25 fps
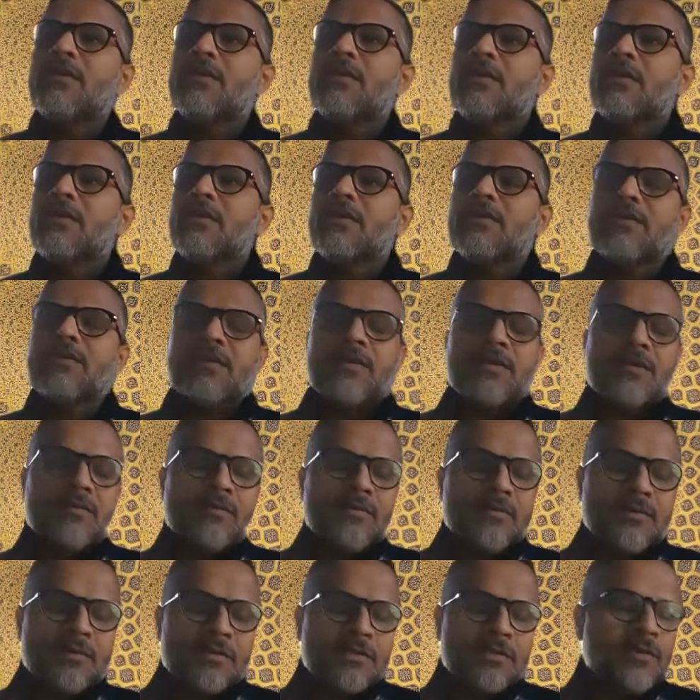
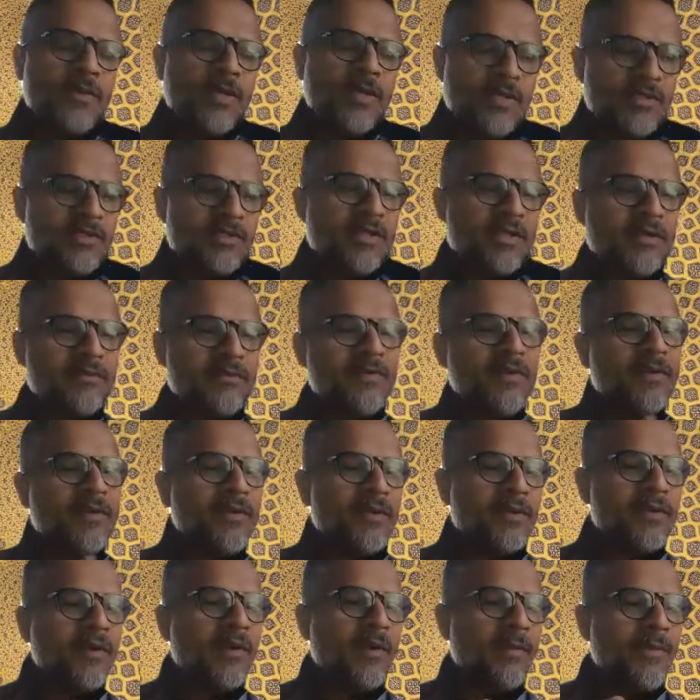the response. It's a
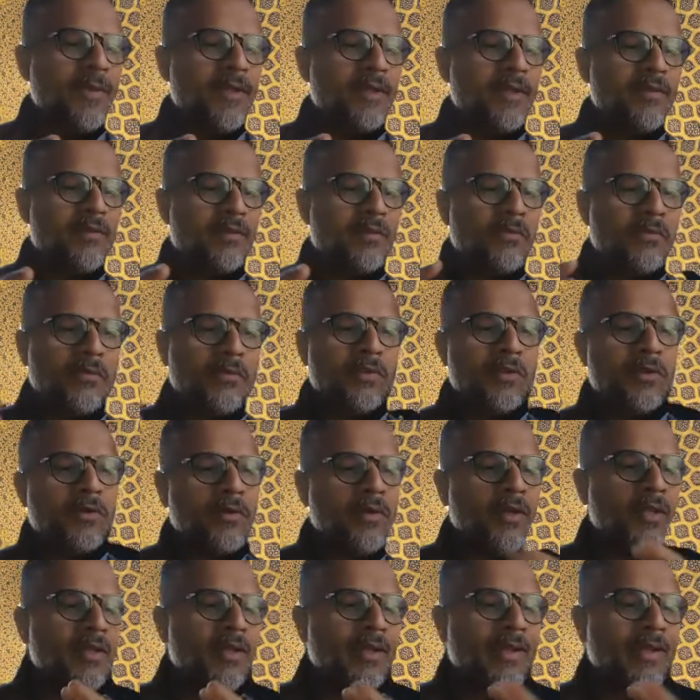difficult topic. The mm-hmm. the
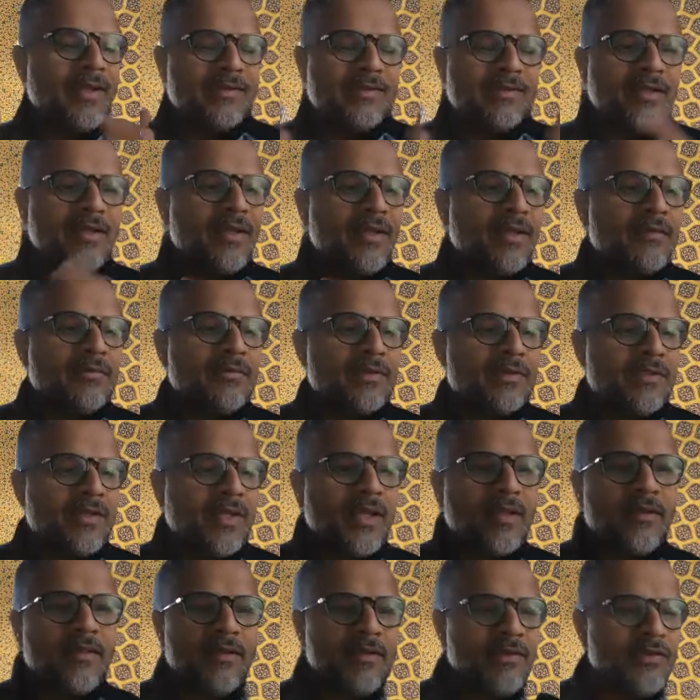only last thing I will
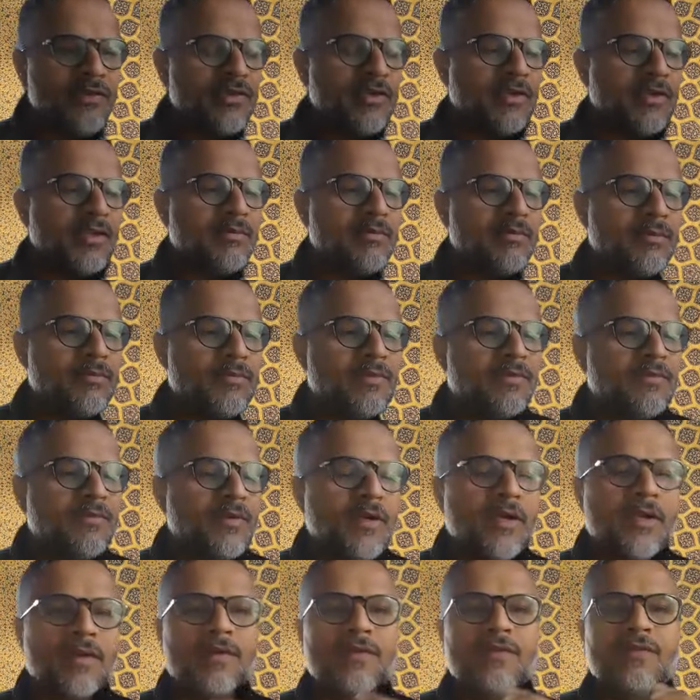say, and then inshallah we'll move
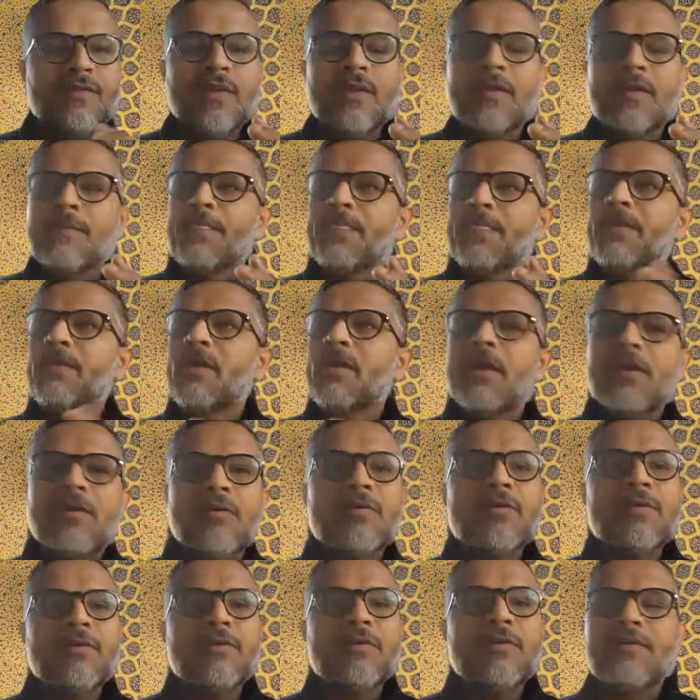on, is, you know, I
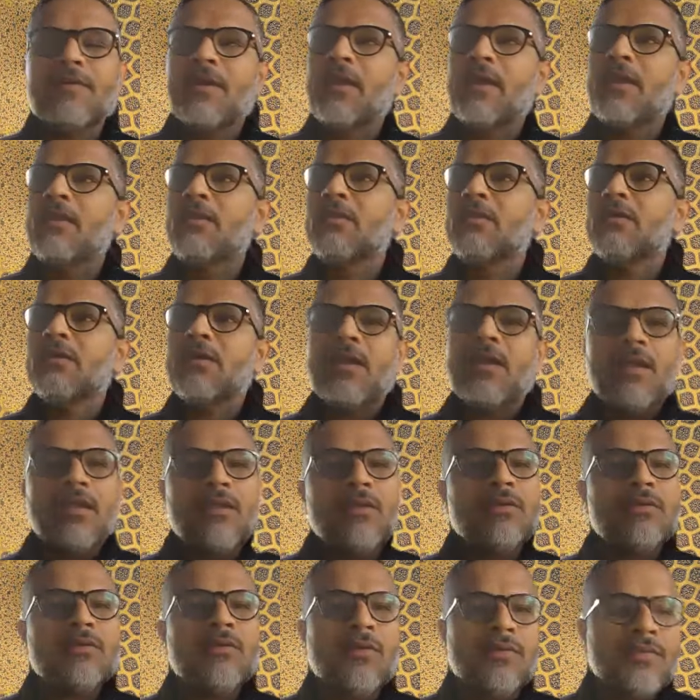couldn't find
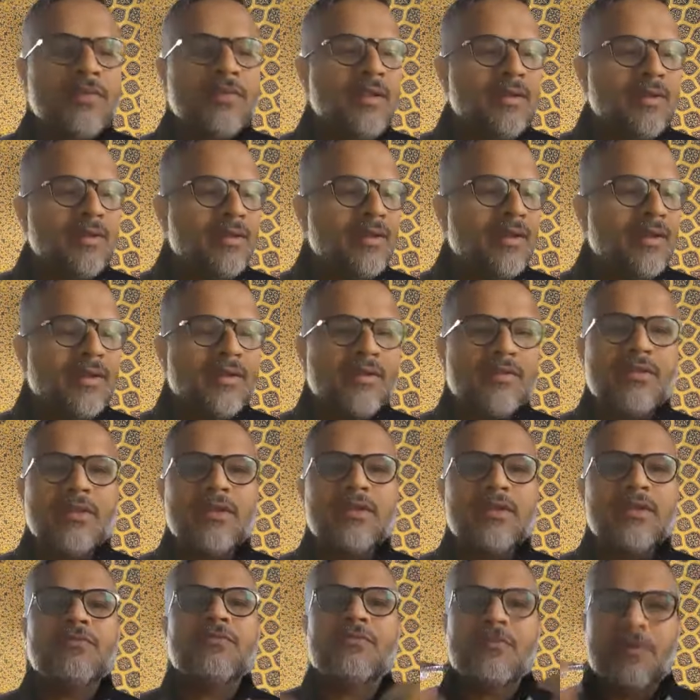any authentic
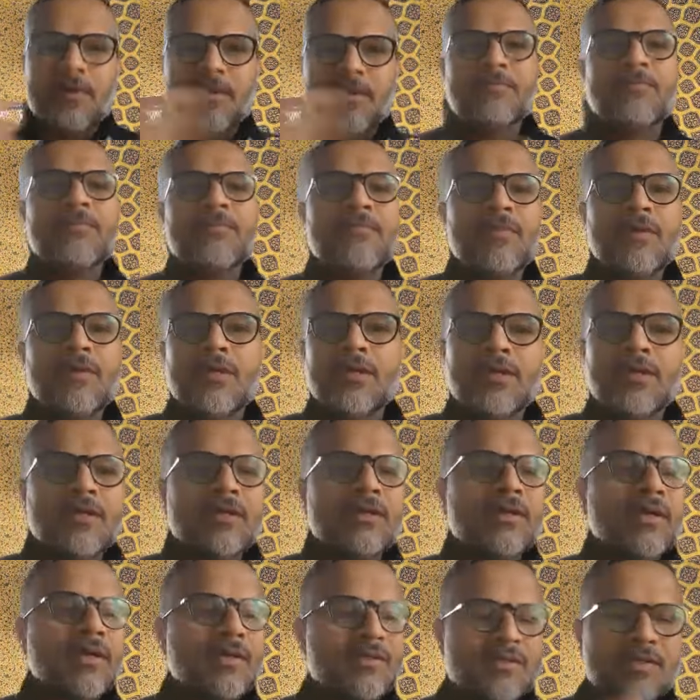ahadith from
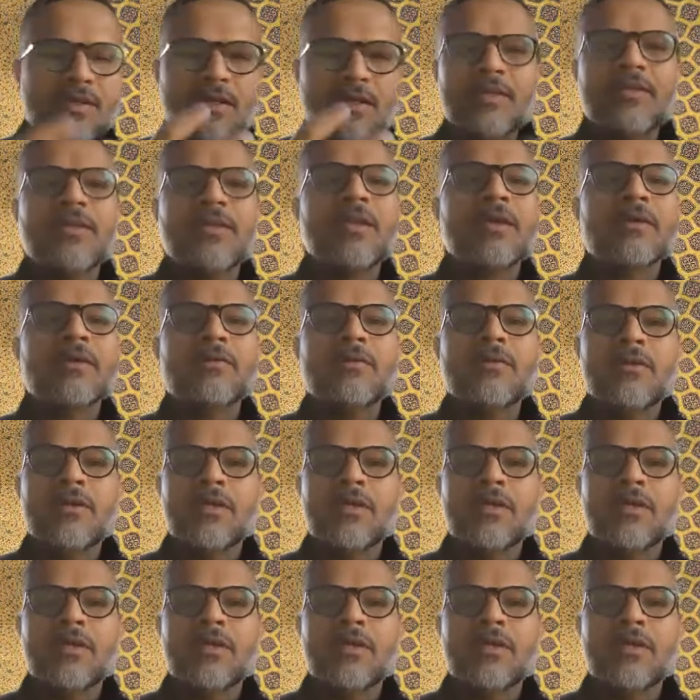as-Sadiq.